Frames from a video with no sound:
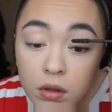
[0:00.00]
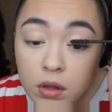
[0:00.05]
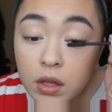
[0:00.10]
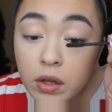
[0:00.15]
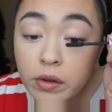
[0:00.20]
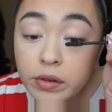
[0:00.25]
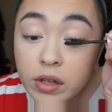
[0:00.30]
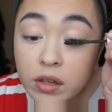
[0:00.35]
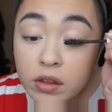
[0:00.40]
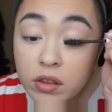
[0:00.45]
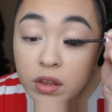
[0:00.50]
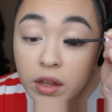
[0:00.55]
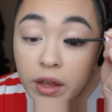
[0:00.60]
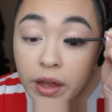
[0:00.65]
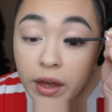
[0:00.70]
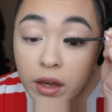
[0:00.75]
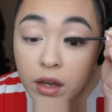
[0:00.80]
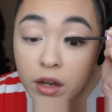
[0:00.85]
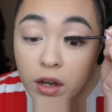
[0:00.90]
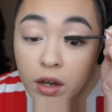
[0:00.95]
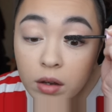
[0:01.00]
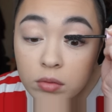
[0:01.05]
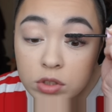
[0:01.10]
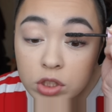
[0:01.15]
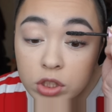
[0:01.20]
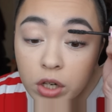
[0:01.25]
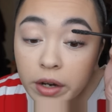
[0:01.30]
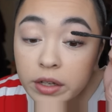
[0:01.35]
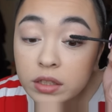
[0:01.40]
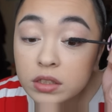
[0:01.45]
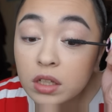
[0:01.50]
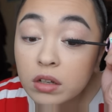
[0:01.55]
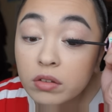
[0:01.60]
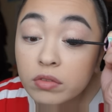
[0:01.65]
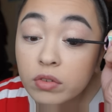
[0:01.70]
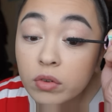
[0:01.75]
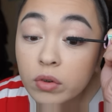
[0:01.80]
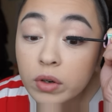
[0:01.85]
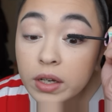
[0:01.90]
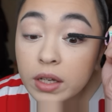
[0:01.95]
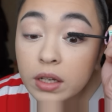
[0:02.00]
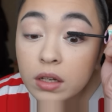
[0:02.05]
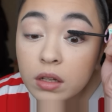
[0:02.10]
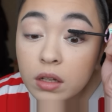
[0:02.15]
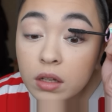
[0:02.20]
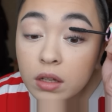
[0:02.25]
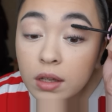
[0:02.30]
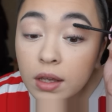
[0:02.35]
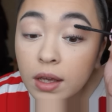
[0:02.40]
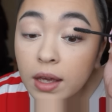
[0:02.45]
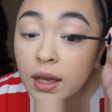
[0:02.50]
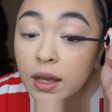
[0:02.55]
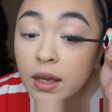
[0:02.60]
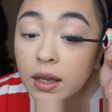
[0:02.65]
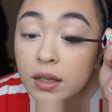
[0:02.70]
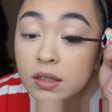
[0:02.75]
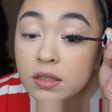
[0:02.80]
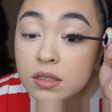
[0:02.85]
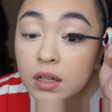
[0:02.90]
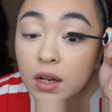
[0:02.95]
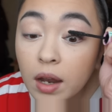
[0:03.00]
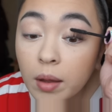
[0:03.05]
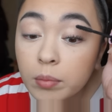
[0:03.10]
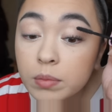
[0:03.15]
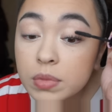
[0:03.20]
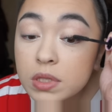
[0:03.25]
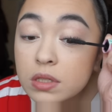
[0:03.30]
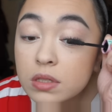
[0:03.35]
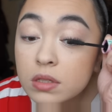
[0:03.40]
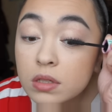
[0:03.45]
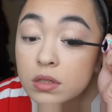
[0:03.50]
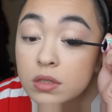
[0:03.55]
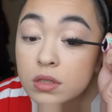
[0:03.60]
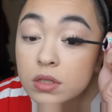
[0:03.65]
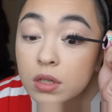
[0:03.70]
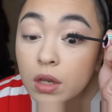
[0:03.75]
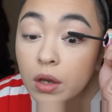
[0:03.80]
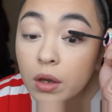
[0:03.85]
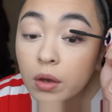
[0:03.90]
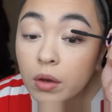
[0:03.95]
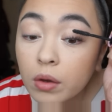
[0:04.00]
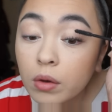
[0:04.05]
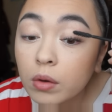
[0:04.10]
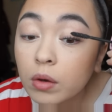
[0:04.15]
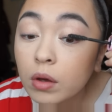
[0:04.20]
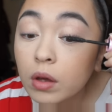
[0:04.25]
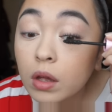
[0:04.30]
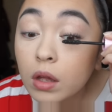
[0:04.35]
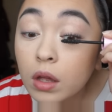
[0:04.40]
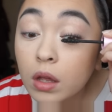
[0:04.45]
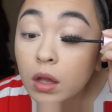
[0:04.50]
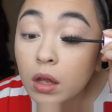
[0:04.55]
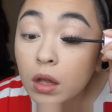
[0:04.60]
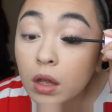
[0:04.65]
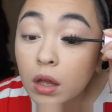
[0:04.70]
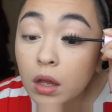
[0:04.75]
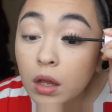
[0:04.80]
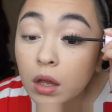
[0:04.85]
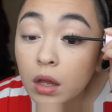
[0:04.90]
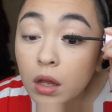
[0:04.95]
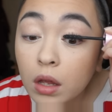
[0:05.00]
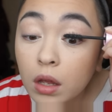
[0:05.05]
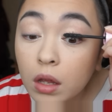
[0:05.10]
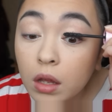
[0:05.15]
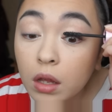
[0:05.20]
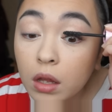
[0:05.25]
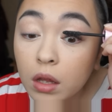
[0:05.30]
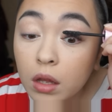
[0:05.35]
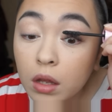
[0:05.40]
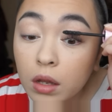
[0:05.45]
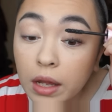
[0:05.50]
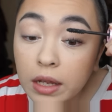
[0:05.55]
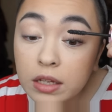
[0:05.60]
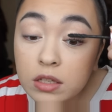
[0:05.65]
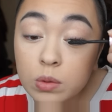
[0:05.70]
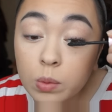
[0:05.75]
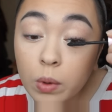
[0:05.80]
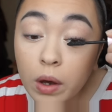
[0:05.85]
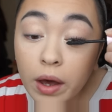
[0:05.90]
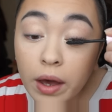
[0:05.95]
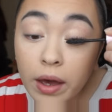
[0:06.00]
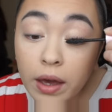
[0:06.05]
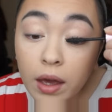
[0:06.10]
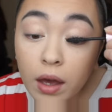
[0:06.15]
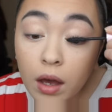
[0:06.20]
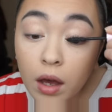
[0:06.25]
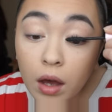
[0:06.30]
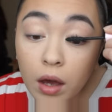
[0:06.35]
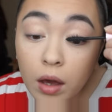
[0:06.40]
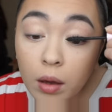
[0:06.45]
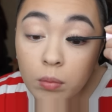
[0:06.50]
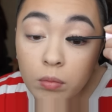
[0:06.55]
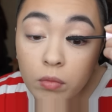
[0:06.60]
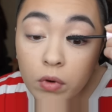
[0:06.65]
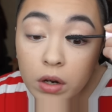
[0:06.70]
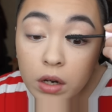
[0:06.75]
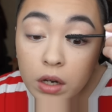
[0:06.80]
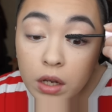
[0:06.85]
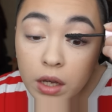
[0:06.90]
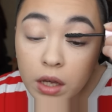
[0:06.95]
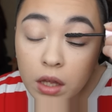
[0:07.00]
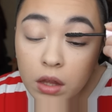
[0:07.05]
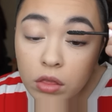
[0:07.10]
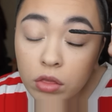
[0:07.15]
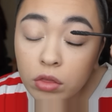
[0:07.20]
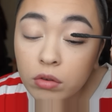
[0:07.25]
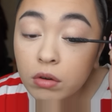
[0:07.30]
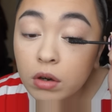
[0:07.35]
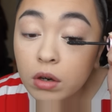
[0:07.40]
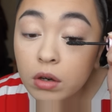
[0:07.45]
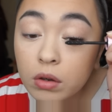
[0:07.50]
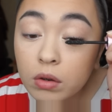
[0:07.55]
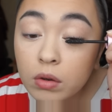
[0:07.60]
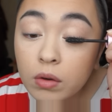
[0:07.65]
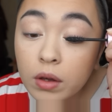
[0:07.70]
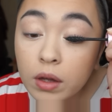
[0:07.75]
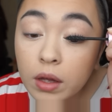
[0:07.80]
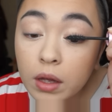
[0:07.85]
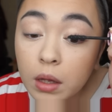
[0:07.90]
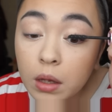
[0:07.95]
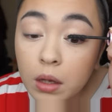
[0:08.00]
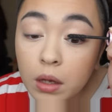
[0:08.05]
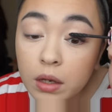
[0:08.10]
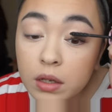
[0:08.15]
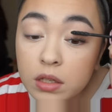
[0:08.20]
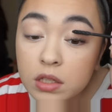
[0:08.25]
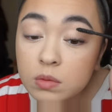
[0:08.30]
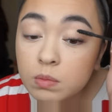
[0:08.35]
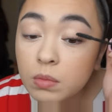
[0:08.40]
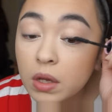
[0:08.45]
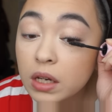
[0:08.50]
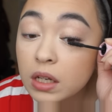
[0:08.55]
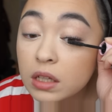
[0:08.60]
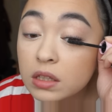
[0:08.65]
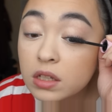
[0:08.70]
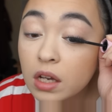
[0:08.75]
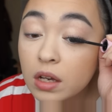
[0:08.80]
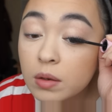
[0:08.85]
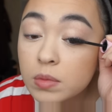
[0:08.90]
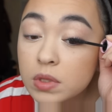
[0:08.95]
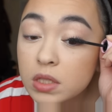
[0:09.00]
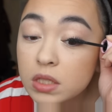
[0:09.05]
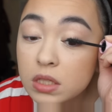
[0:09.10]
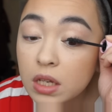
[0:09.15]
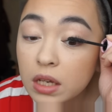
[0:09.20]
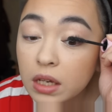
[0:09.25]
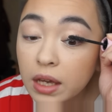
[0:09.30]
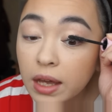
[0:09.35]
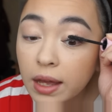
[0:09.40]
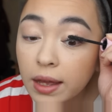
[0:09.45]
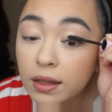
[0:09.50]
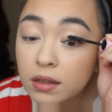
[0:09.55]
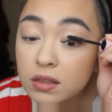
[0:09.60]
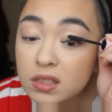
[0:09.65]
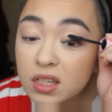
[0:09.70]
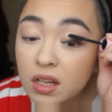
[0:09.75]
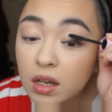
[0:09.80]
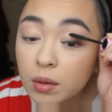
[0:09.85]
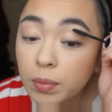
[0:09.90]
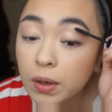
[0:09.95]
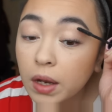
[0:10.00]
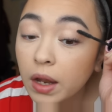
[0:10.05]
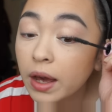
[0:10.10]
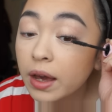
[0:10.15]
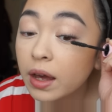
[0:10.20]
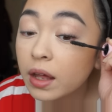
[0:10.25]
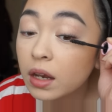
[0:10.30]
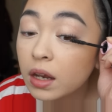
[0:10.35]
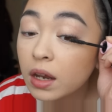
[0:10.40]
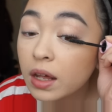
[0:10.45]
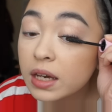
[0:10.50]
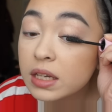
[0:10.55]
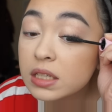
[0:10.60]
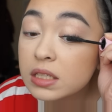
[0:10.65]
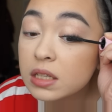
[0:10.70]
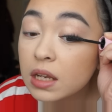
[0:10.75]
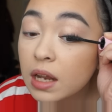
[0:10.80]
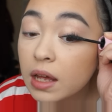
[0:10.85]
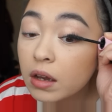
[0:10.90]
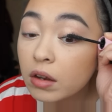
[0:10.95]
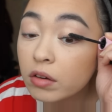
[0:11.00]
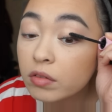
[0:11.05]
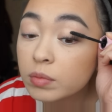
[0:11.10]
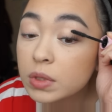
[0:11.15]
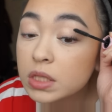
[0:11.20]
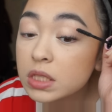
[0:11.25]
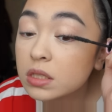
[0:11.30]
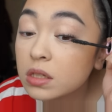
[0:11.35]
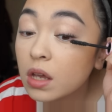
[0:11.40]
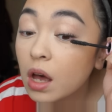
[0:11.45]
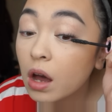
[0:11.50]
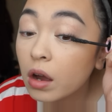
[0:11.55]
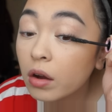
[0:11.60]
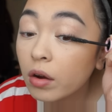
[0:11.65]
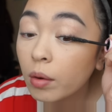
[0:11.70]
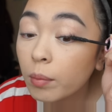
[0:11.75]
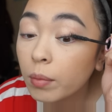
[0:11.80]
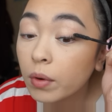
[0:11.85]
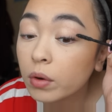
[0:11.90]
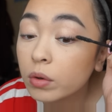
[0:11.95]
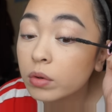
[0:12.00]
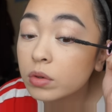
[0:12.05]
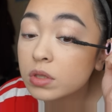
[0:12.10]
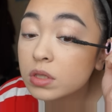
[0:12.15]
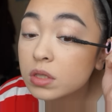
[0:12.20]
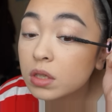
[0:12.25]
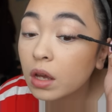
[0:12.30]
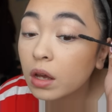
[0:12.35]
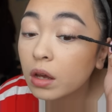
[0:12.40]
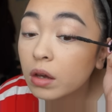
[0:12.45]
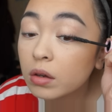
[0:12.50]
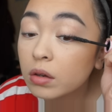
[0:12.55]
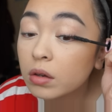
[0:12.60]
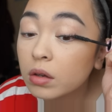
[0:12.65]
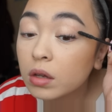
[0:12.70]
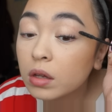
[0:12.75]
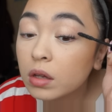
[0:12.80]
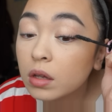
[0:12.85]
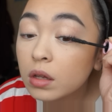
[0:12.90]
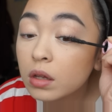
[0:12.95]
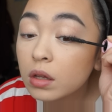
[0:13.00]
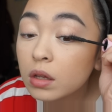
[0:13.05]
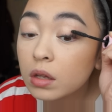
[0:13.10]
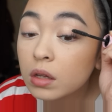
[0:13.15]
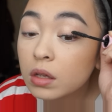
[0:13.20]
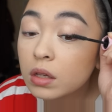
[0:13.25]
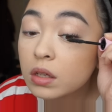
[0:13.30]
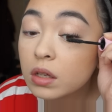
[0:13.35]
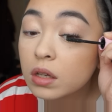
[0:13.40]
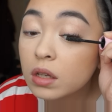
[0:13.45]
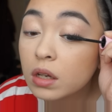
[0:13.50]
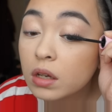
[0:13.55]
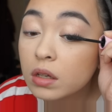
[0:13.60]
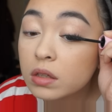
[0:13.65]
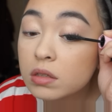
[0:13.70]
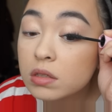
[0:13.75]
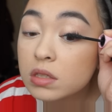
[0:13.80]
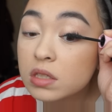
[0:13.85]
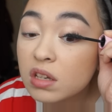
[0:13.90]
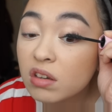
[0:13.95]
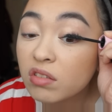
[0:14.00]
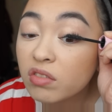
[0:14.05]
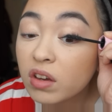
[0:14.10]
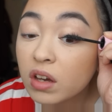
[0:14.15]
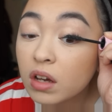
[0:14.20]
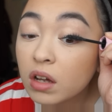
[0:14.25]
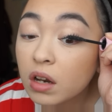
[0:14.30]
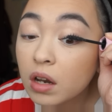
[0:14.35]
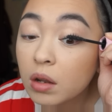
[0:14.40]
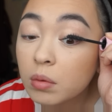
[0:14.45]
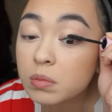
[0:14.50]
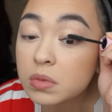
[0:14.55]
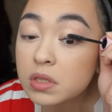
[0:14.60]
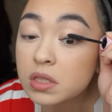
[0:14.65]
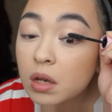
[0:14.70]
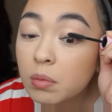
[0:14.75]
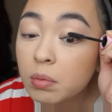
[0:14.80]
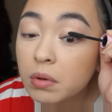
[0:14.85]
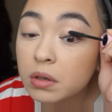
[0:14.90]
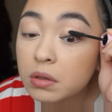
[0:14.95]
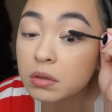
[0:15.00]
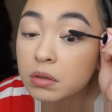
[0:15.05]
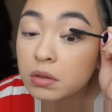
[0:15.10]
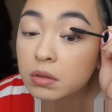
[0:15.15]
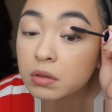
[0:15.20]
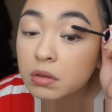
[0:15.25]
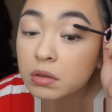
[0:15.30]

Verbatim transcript: The only thing I'm trying to avoid is clumps, so that's why I am running it through as many times as I can to apply a nice layer of mascara, but also, you know, to see if it clumps up at all.